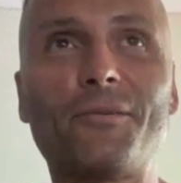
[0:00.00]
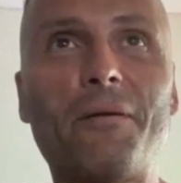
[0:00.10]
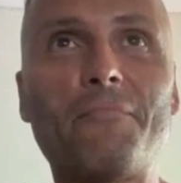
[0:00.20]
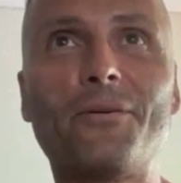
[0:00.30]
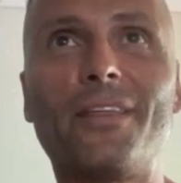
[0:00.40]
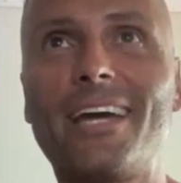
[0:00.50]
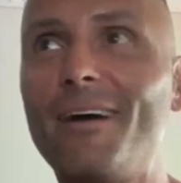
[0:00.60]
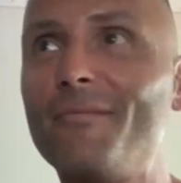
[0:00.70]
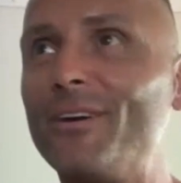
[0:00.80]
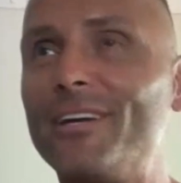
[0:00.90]
I always remember with the
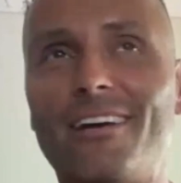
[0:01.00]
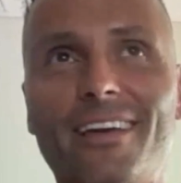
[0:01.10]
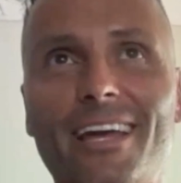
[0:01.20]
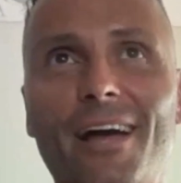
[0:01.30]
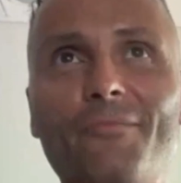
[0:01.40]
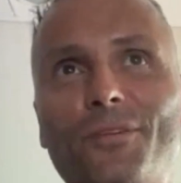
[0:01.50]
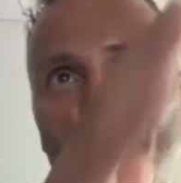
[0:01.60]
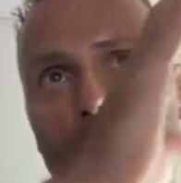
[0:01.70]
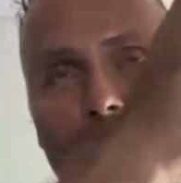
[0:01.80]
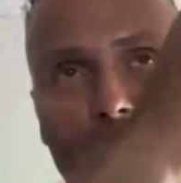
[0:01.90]
camera, you know, the camera
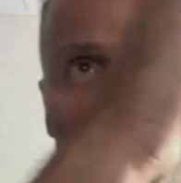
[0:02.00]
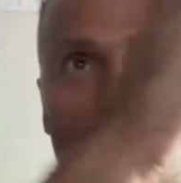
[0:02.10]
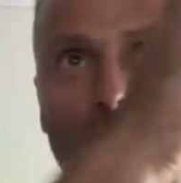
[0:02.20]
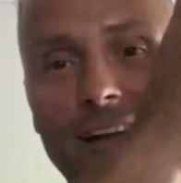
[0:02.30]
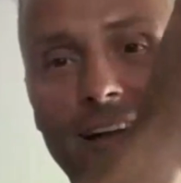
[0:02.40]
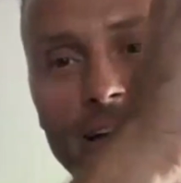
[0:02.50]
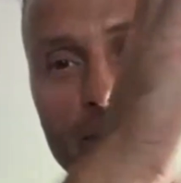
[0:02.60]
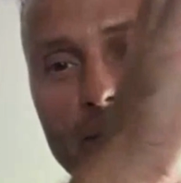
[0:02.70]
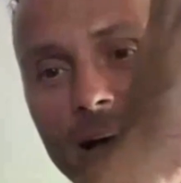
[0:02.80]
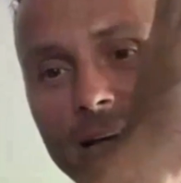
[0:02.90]
would come along on the start
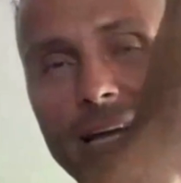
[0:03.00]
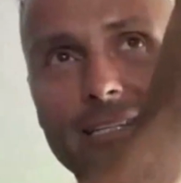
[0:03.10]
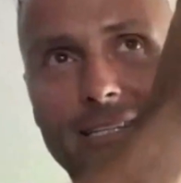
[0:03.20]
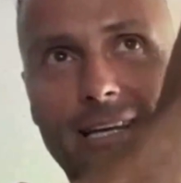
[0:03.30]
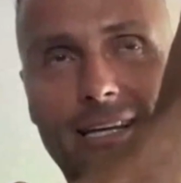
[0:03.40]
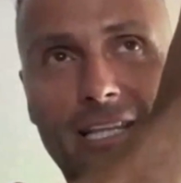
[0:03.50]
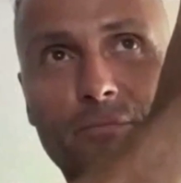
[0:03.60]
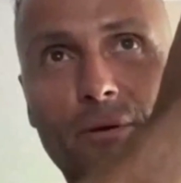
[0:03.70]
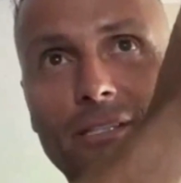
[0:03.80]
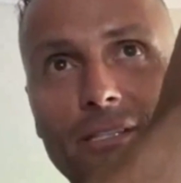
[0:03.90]
line and they'd be like, lane 6, this